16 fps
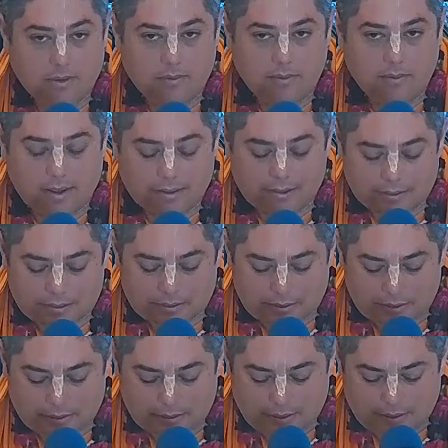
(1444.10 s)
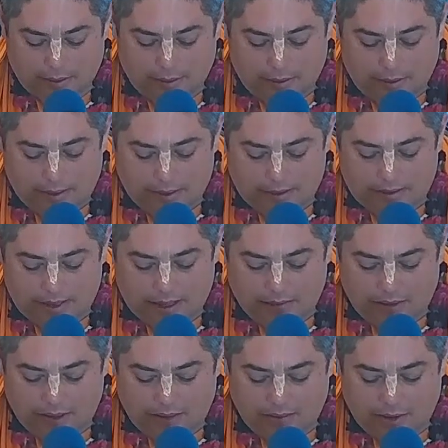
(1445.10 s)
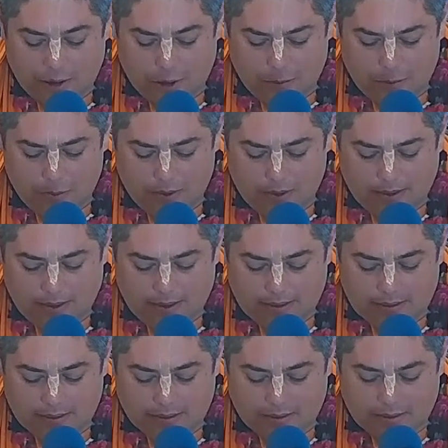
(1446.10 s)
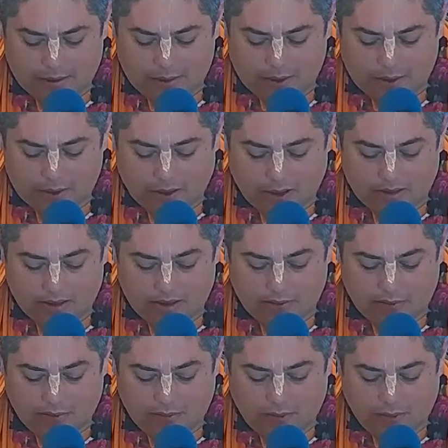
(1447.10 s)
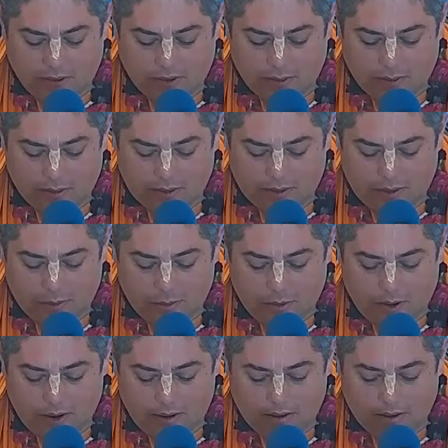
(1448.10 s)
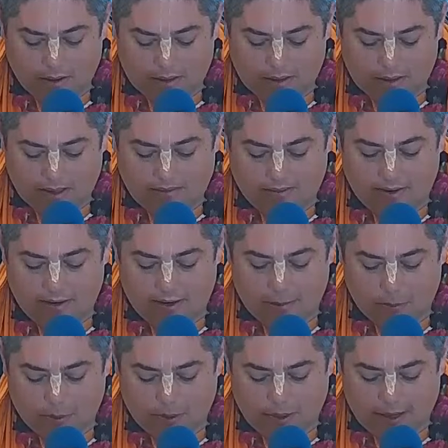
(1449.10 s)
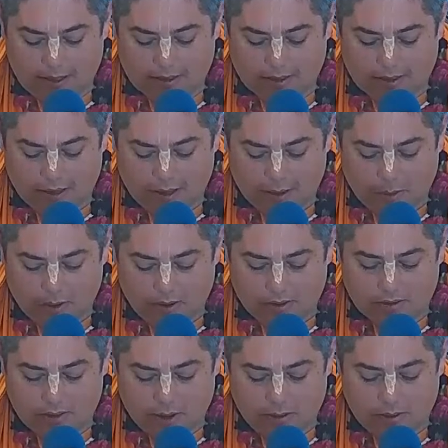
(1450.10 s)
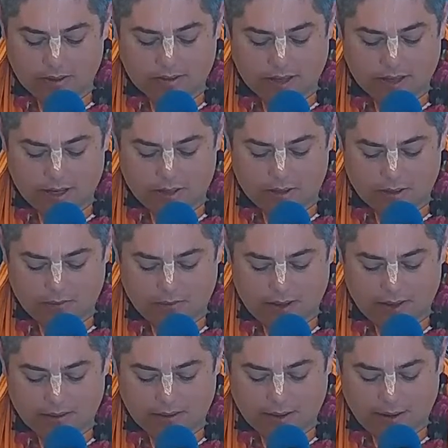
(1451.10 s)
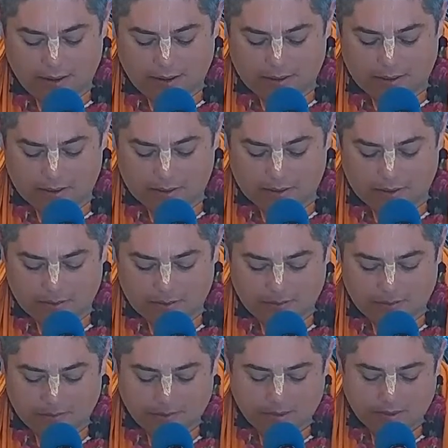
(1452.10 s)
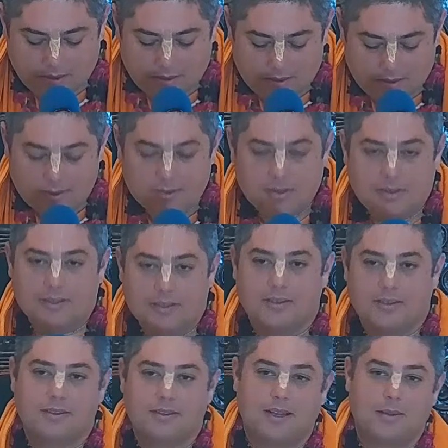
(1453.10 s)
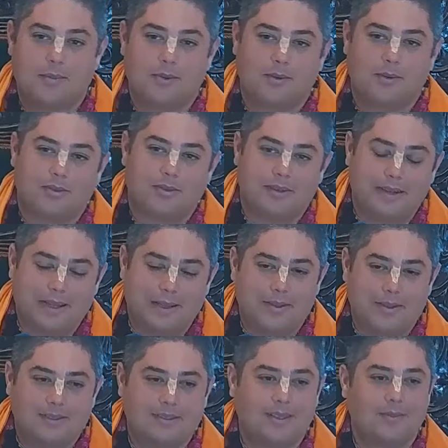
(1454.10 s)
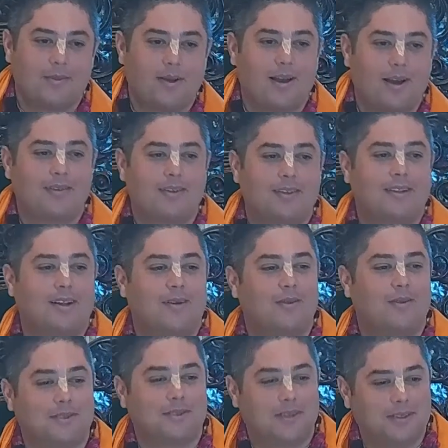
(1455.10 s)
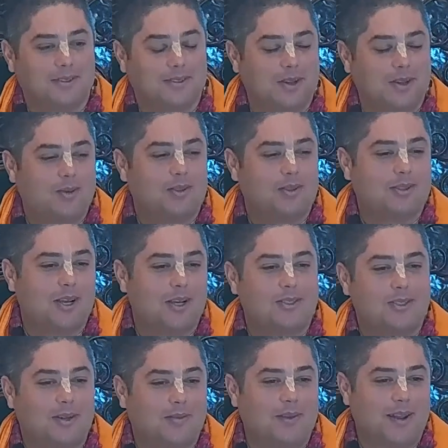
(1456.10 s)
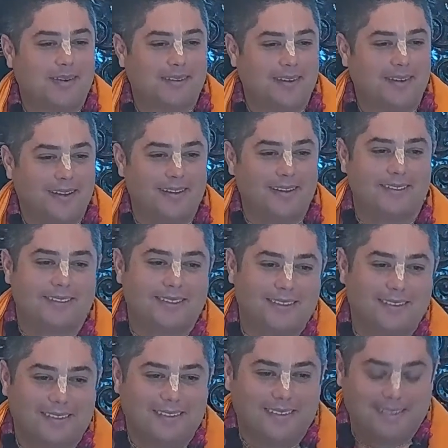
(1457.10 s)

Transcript: of the Vedas. Instead of living openly, he has constructed a fort within the water and is living in a place where there's no discussion of Vedic knowledge. So these are the type of demons in the Bhagavatam. So there's no discussion of Vedic knowledge.